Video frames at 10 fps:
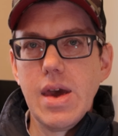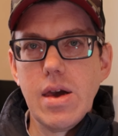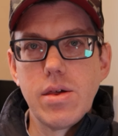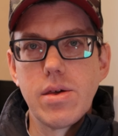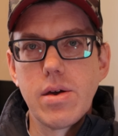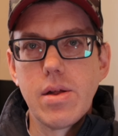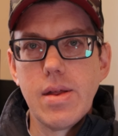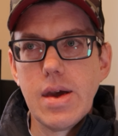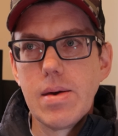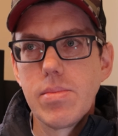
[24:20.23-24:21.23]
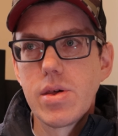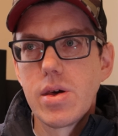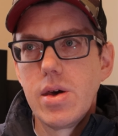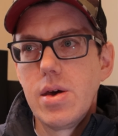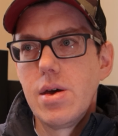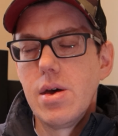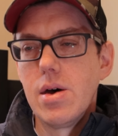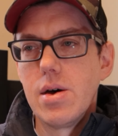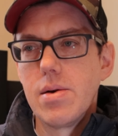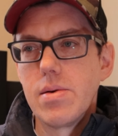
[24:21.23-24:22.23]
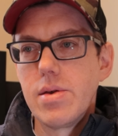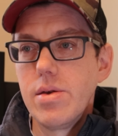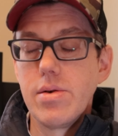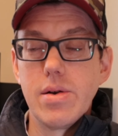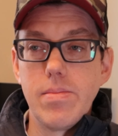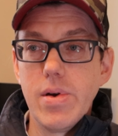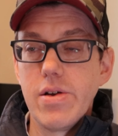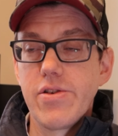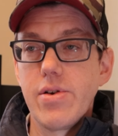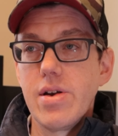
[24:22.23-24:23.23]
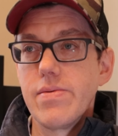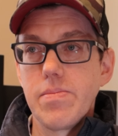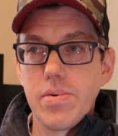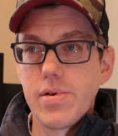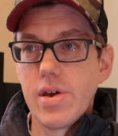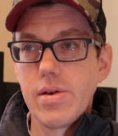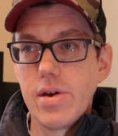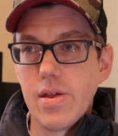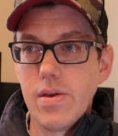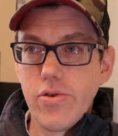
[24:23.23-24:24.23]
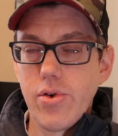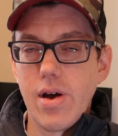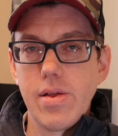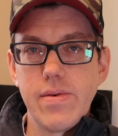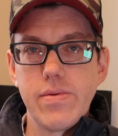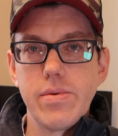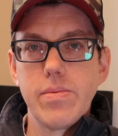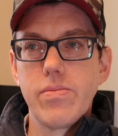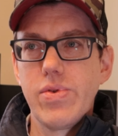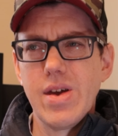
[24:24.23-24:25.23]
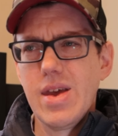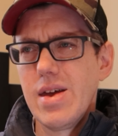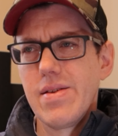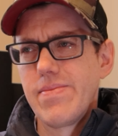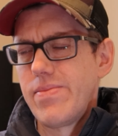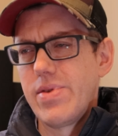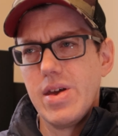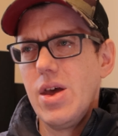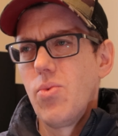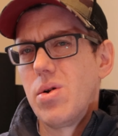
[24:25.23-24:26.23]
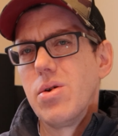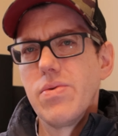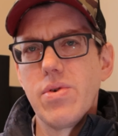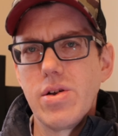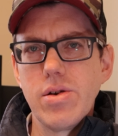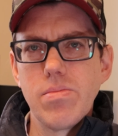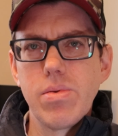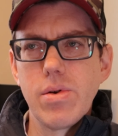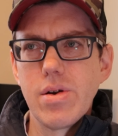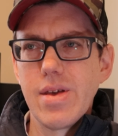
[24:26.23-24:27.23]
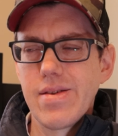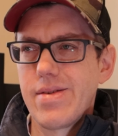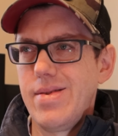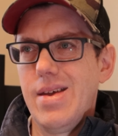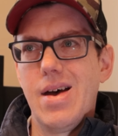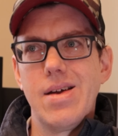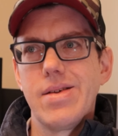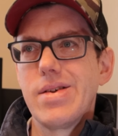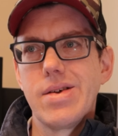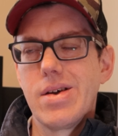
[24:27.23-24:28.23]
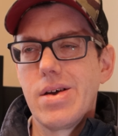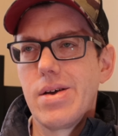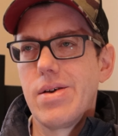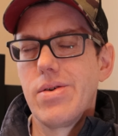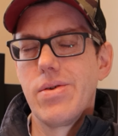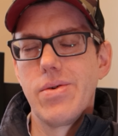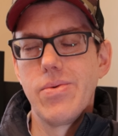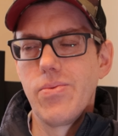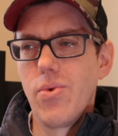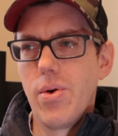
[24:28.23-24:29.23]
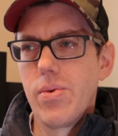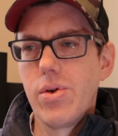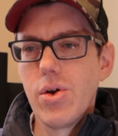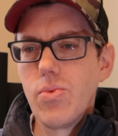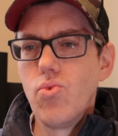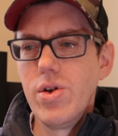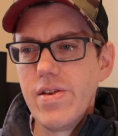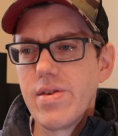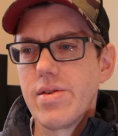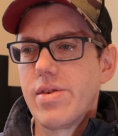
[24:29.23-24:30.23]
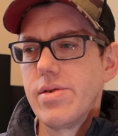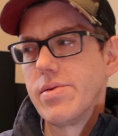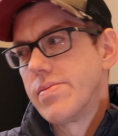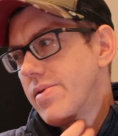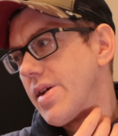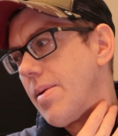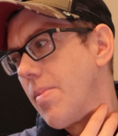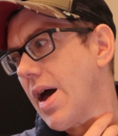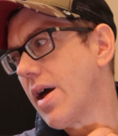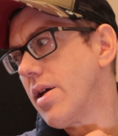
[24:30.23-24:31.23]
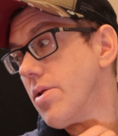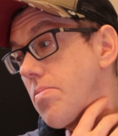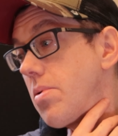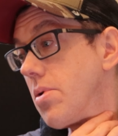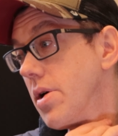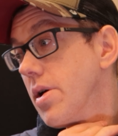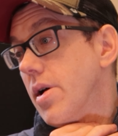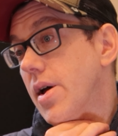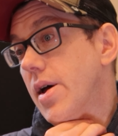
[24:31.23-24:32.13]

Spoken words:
cases and claims, either at administrative and particularly at the trial level, to get one over on your employer. That's not a good reason to get back to your employer